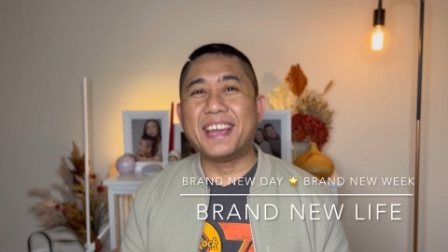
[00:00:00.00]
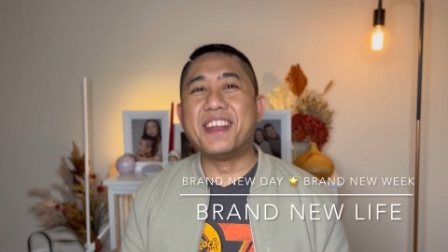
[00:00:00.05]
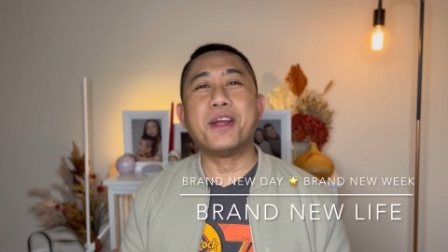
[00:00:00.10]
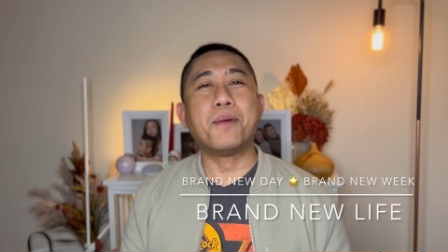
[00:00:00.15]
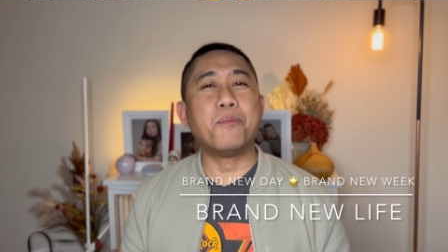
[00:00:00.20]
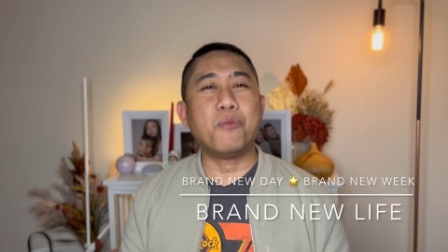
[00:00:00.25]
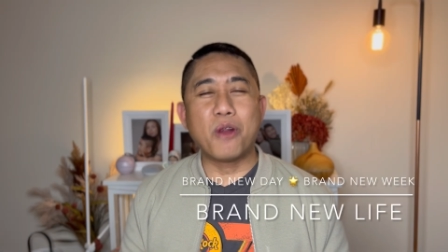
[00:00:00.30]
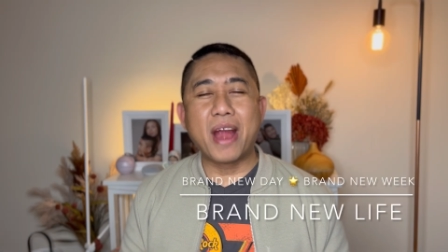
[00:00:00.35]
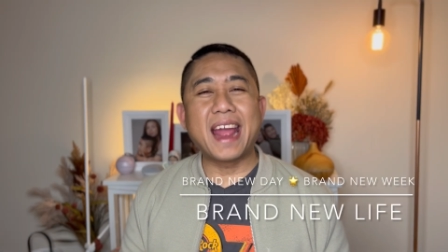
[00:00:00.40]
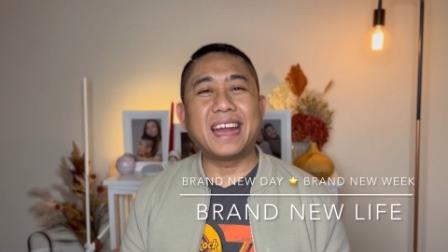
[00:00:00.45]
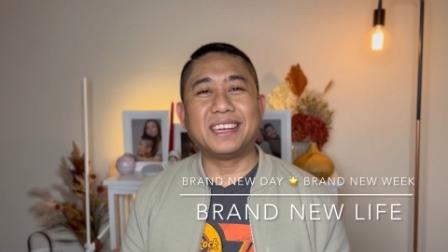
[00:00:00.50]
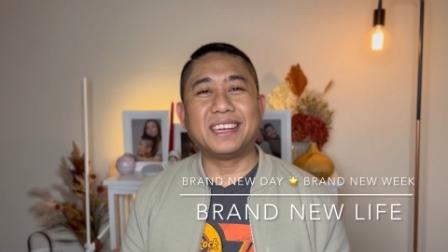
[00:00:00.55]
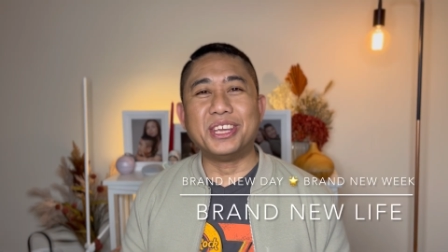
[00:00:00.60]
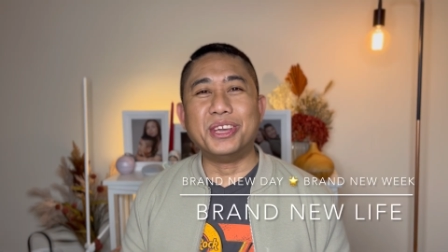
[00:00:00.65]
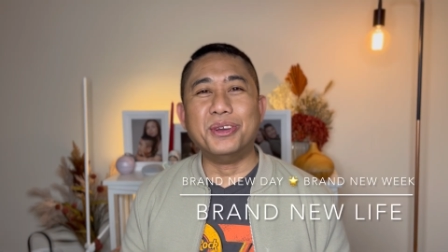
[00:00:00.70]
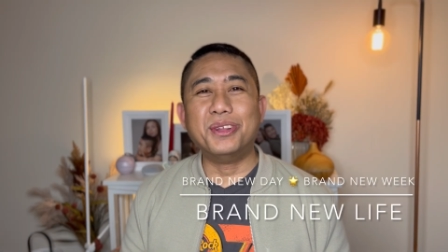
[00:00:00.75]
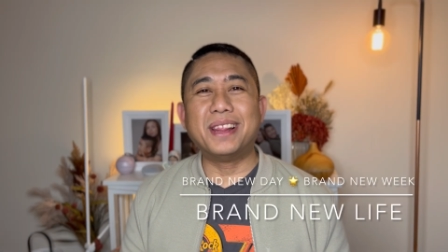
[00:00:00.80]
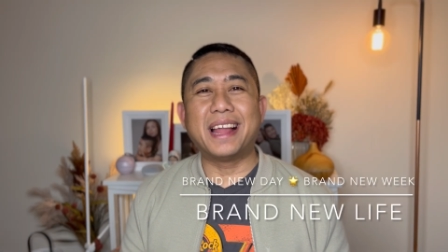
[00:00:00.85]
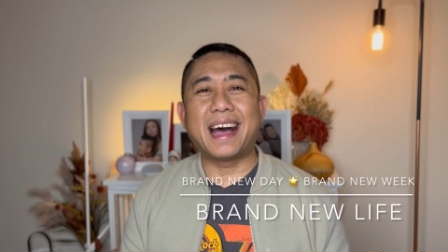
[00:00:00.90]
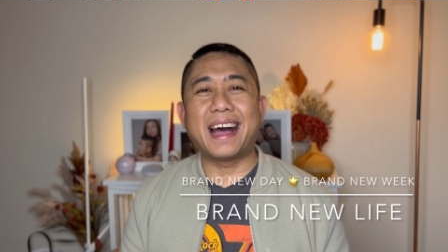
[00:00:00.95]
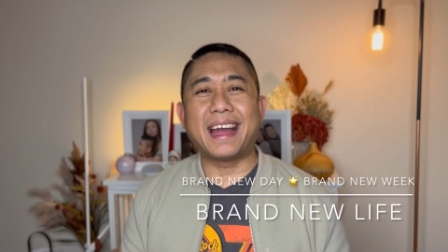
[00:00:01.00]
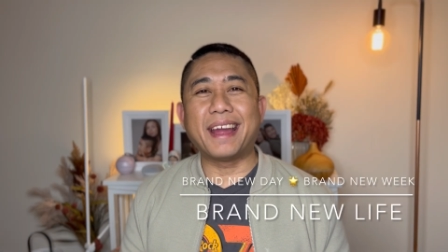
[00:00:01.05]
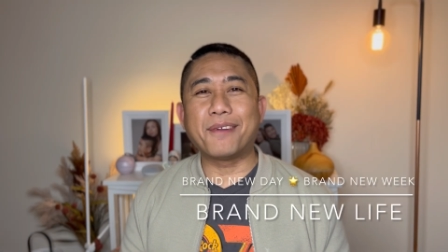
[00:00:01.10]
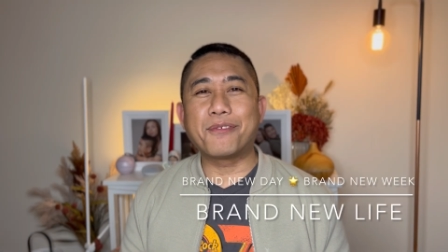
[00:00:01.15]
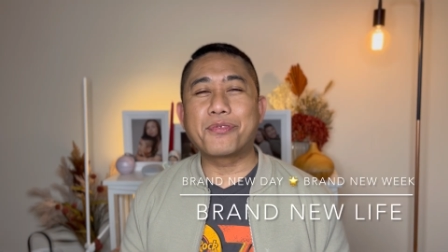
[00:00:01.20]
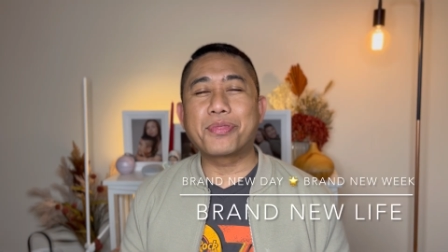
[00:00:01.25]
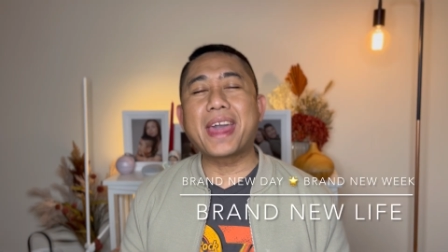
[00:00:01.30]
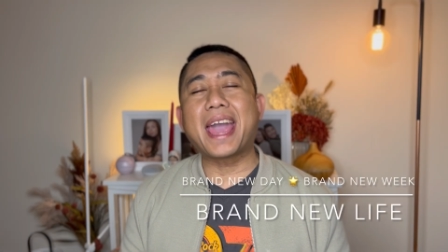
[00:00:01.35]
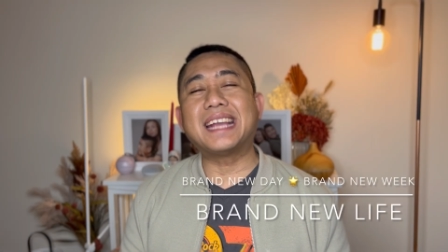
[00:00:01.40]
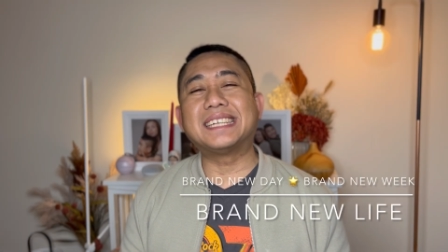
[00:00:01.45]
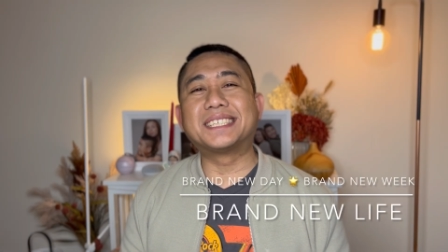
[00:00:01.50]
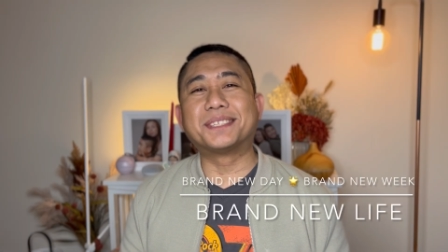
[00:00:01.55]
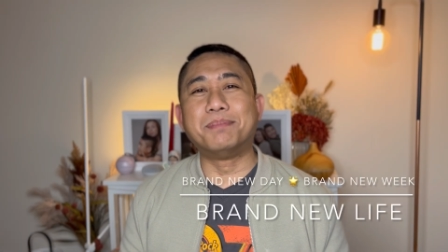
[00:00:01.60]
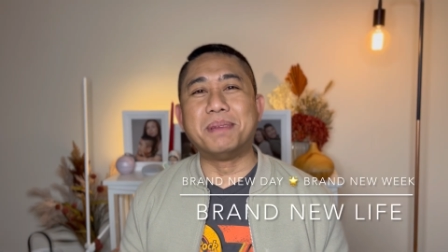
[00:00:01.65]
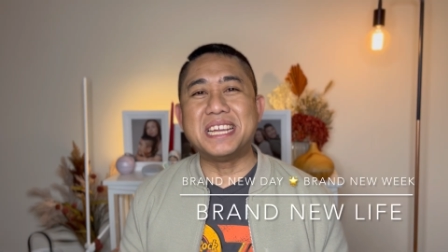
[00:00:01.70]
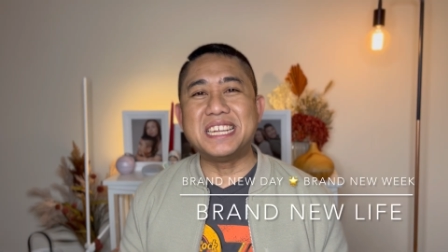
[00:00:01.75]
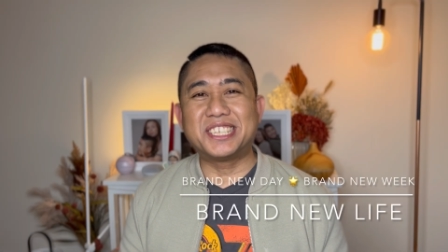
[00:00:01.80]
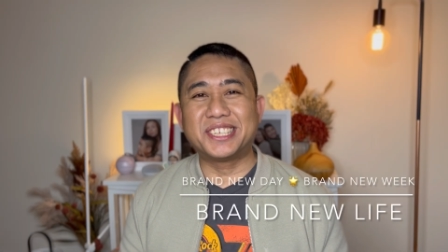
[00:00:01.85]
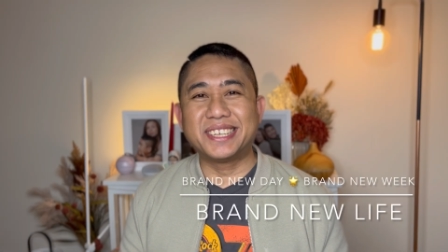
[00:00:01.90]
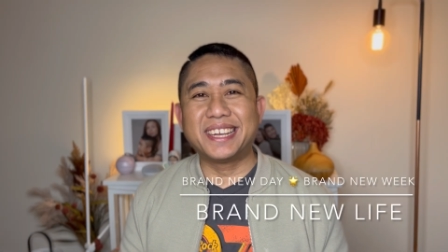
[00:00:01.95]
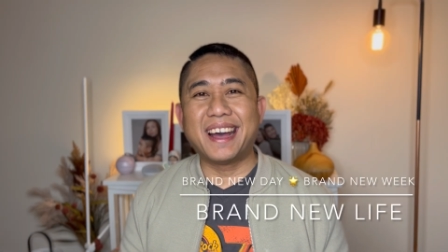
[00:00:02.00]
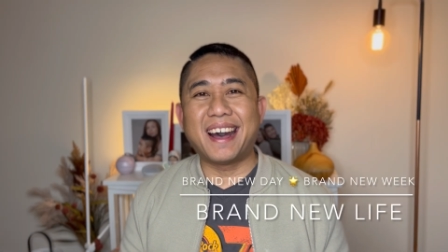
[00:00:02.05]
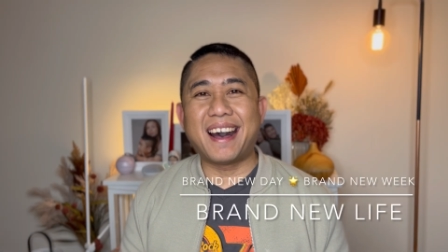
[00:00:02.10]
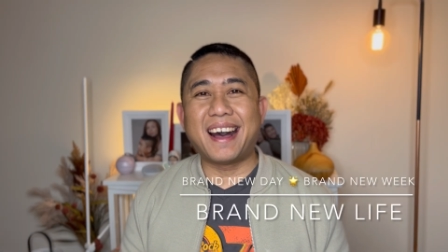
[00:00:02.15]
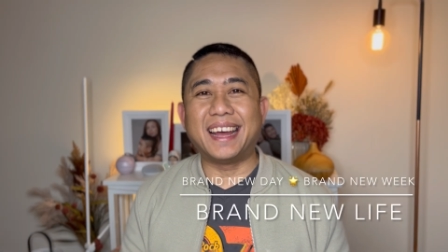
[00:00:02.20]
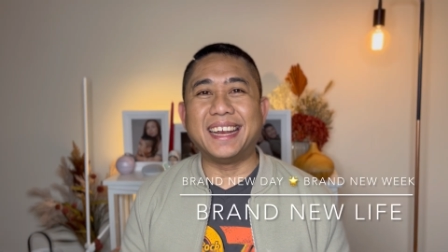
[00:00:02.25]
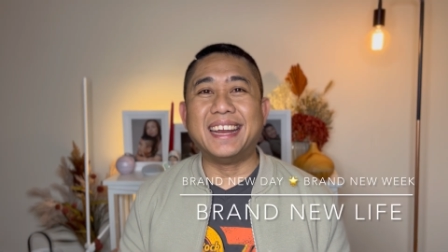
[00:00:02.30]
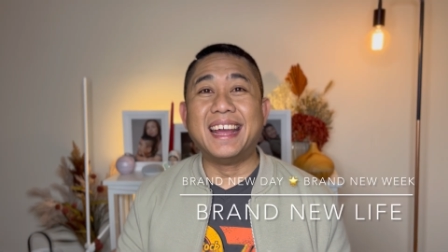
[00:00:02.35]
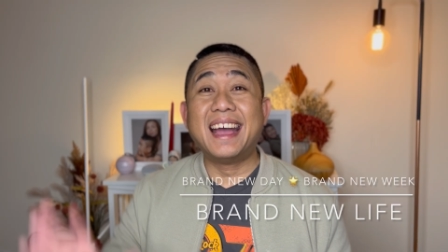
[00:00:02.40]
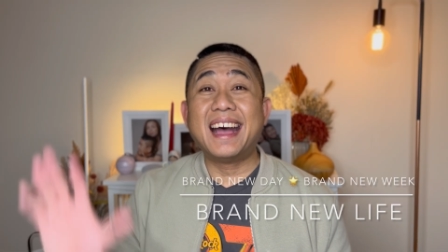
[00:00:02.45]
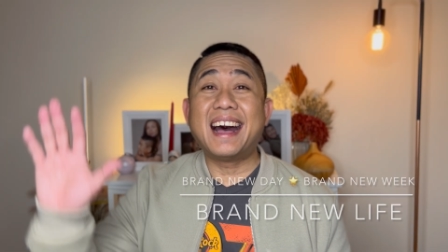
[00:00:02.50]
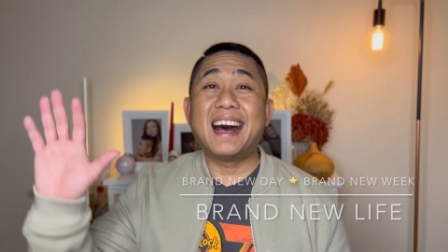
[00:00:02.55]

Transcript: and a brand new life. Thanks be to God.